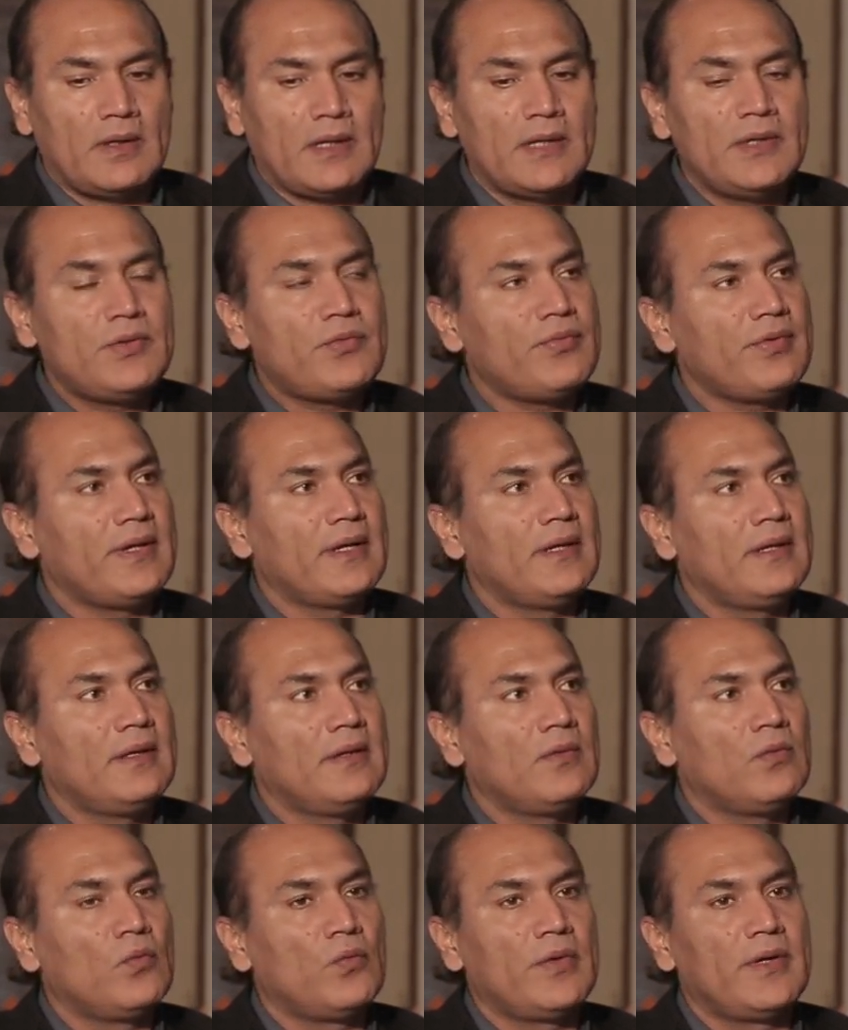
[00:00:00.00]
country
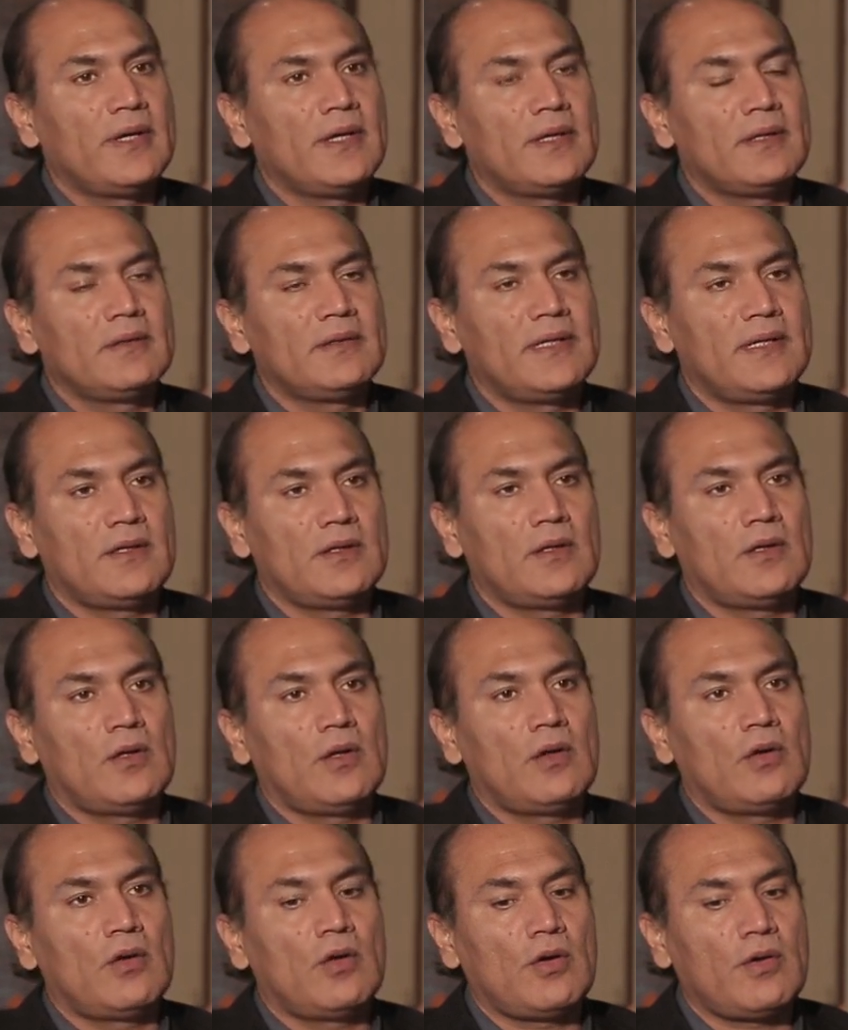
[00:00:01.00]
where there
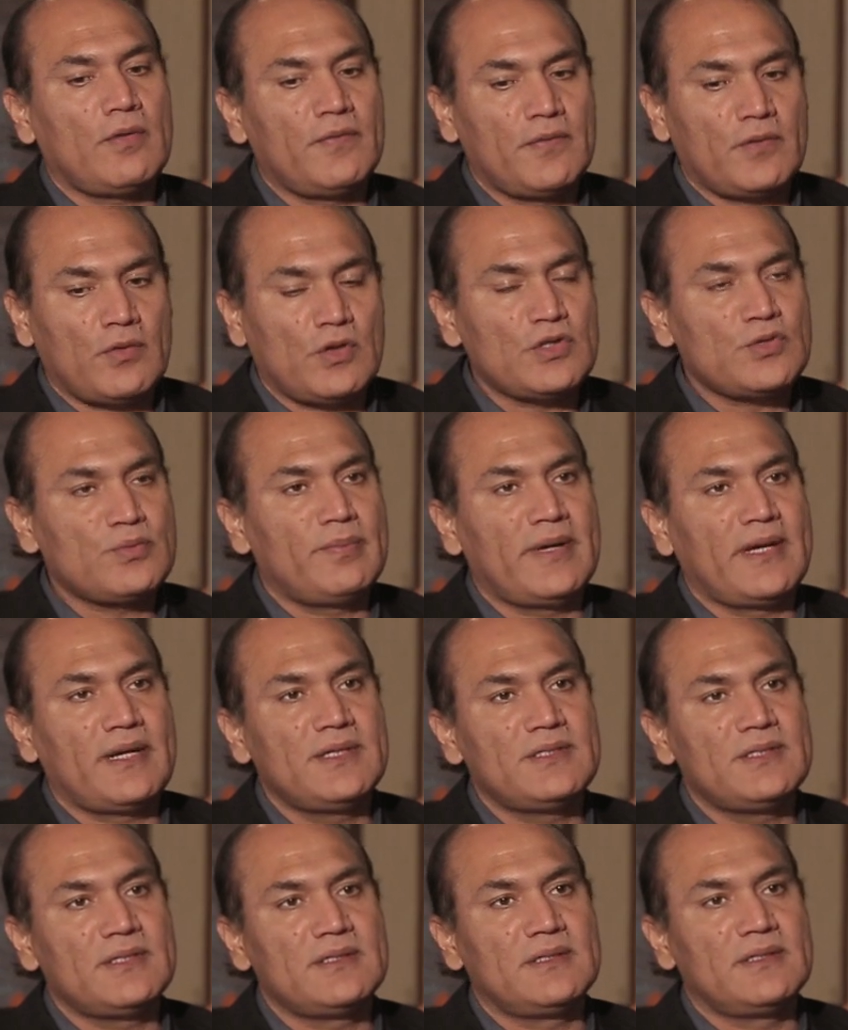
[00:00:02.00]
are a lot of cross
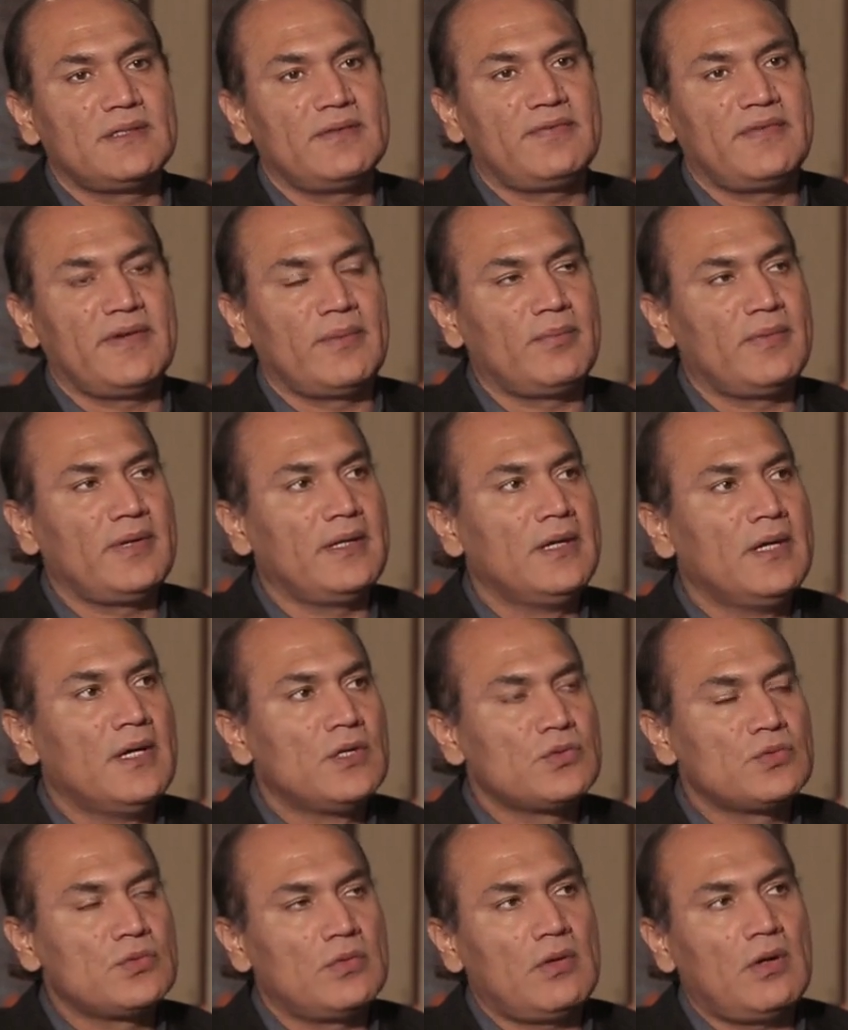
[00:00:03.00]
marriages in the family.
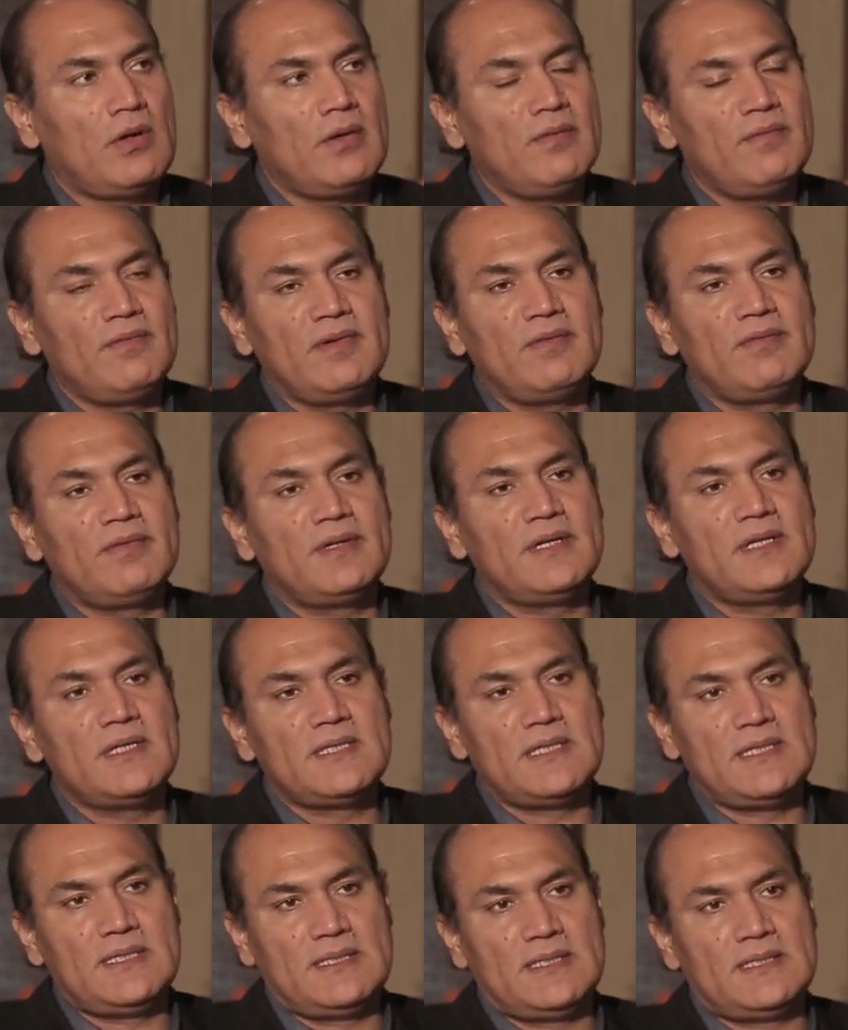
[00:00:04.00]
So a lot of liver
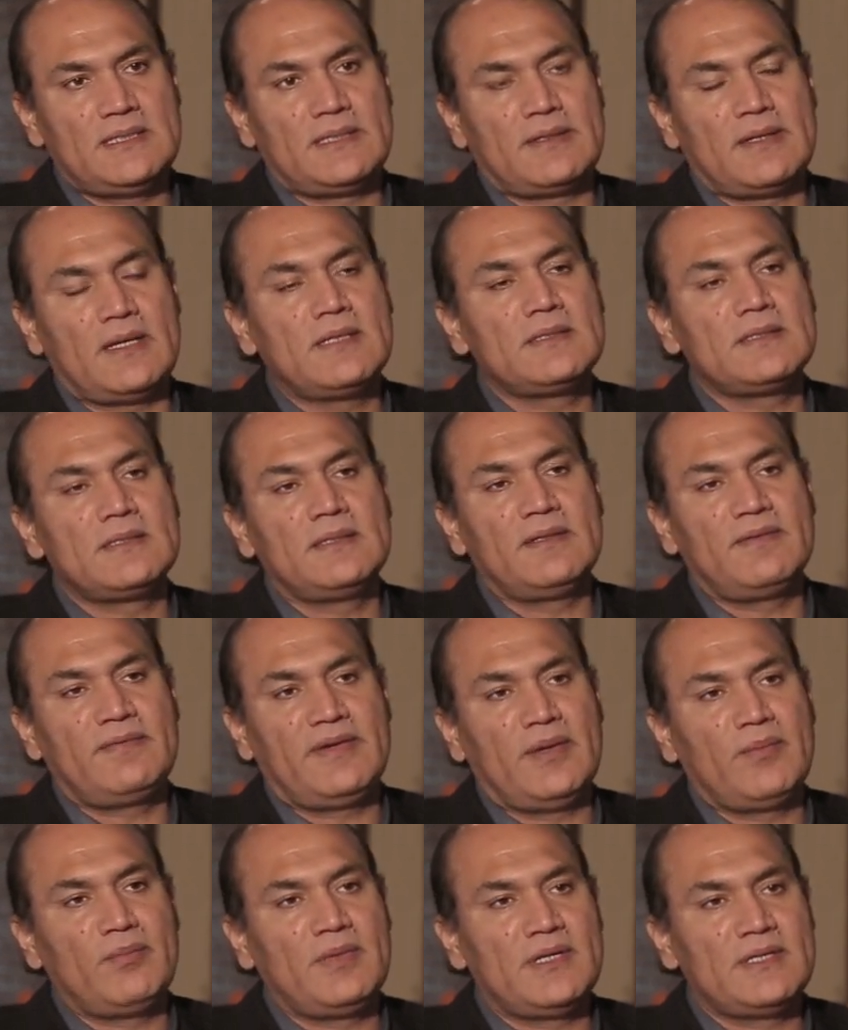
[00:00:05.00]
diseases runs in the
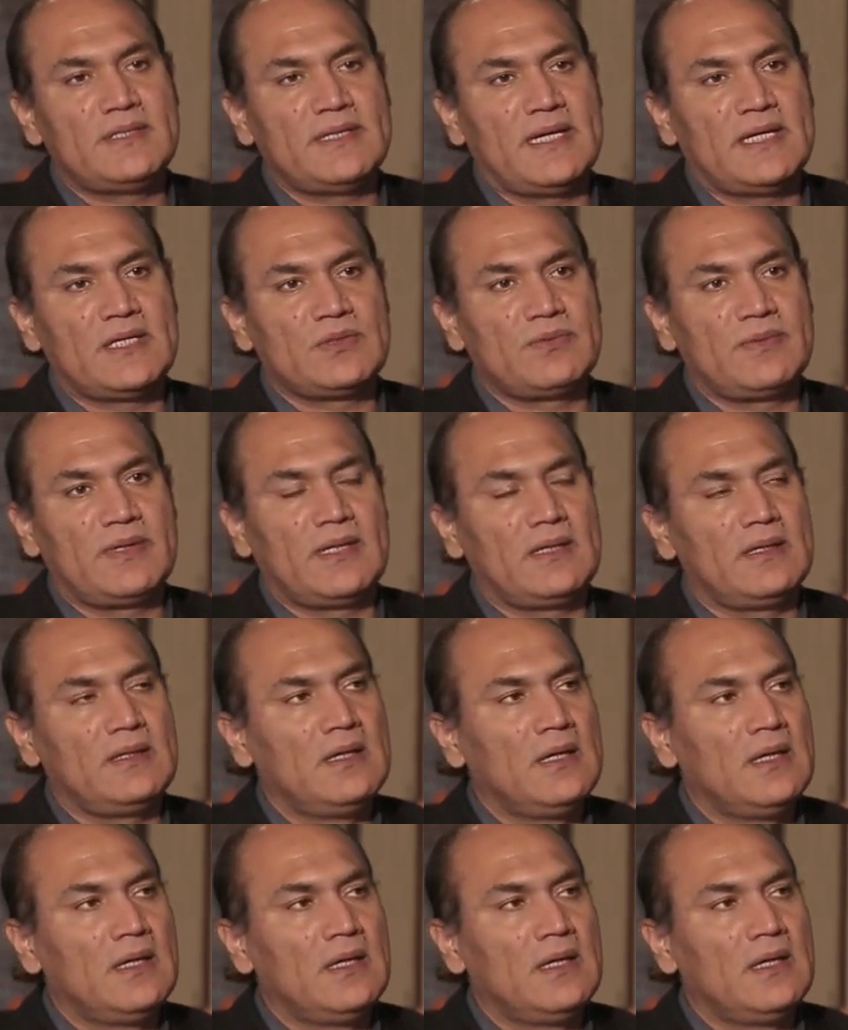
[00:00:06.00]
families as well.